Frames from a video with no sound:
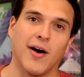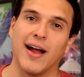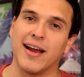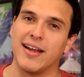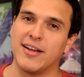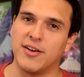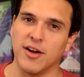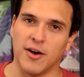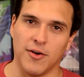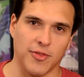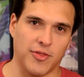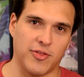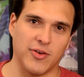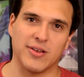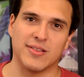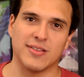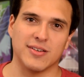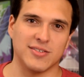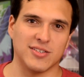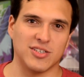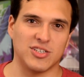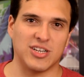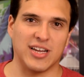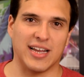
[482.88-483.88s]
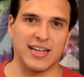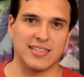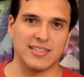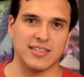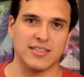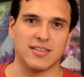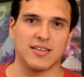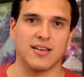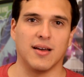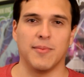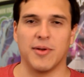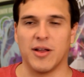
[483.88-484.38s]
I don't think there's a chance
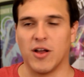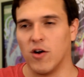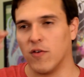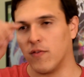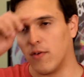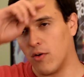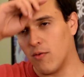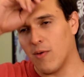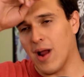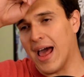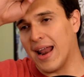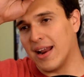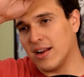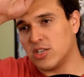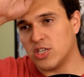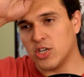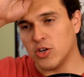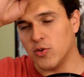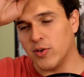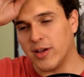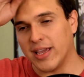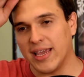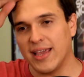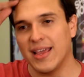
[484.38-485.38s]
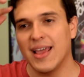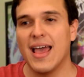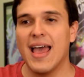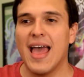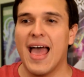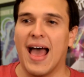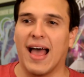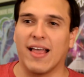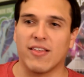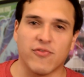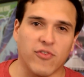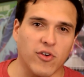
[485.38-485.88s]
it's coming over. Ratatouille,
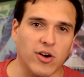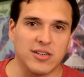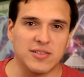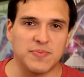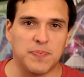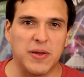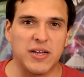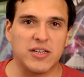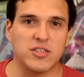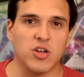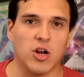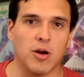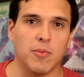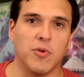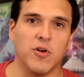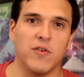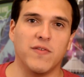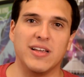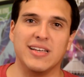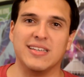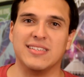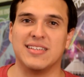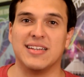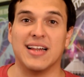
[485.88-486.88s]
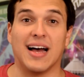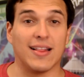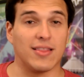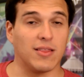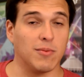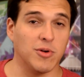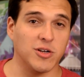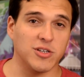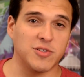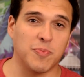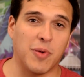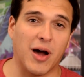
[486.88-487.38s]
as far as Pixar movies, not the
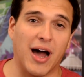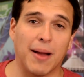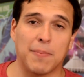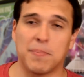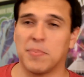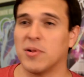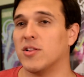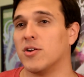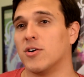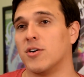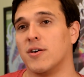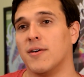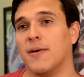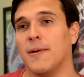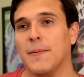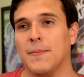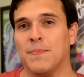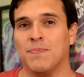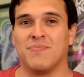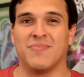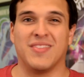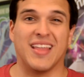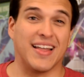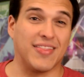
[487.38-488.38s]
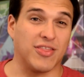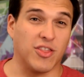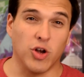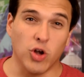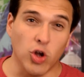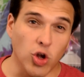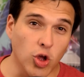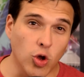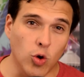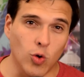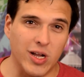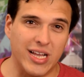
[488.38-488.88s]
most popular, not the
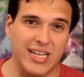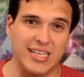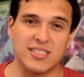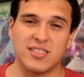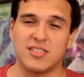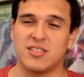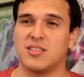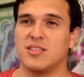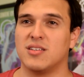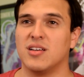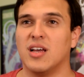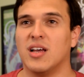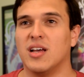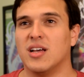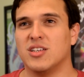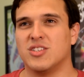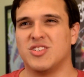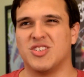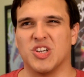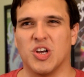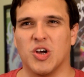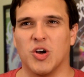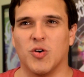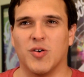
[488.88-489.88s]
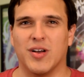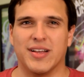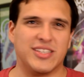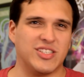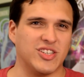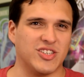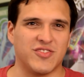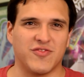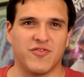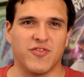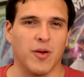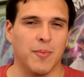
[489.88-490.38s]
newest. So it
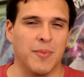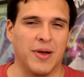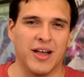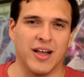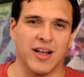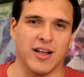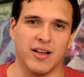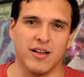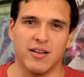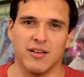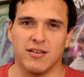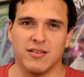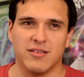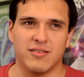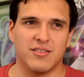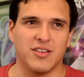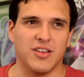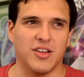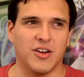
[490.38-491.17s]
just from a,